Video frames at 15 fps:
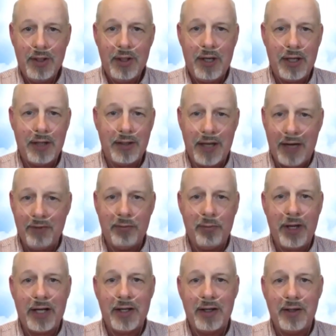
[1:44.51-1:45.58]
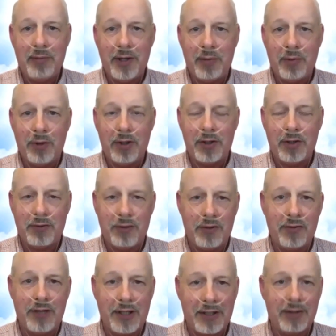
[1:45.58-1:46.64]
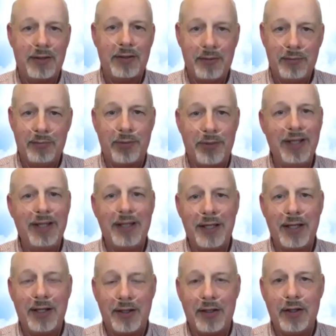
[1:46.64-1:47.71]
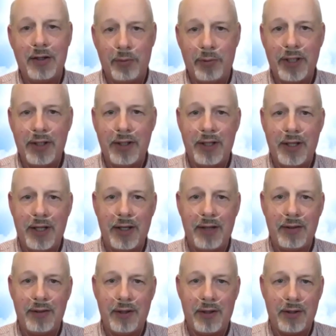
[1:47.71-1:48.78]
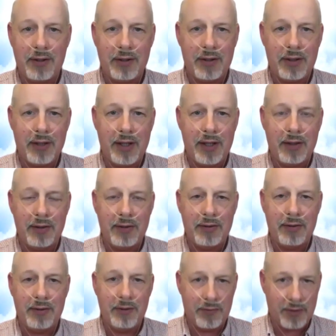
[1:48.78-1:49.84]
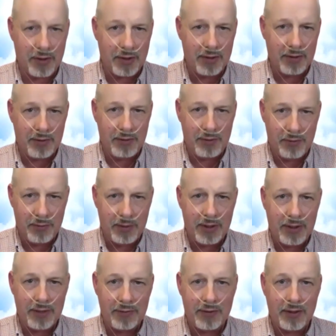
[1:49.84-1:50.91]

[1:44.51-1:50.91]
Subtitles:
I dived back into my work as soon as I could breathe again a little bit, and started doing this.